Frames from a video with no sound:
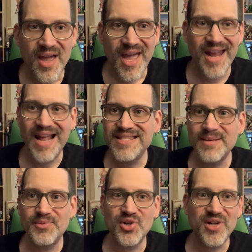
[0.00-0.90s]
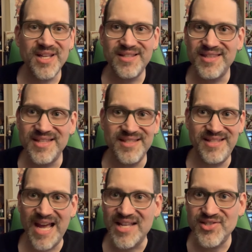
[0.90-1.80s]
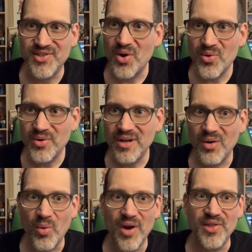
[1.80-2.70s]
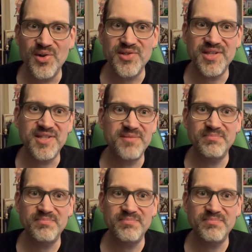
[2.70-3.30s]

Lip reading: It ends up turning into the dead zone where there's this